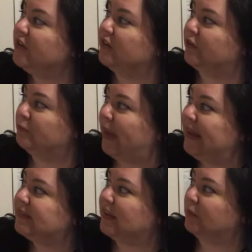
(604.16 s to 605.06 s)
painting
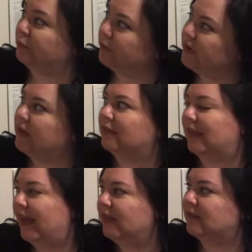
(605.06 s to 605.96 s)
pretty
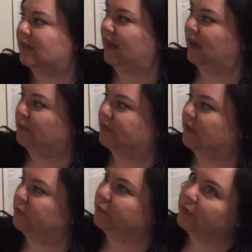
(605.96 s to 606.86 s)
landscapes and
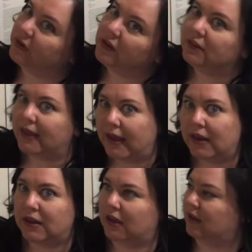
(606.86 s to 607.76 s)
pretty
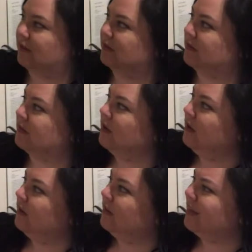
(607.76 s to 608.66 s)
ladies.
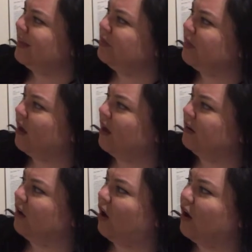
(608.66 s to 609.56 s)
They thought
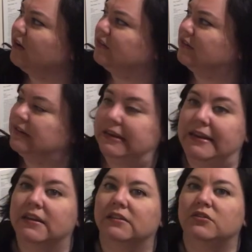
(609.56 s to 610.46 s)
art needed
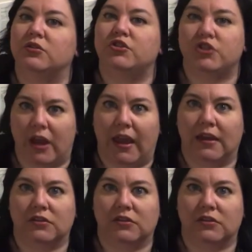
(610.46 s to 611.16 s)
to change.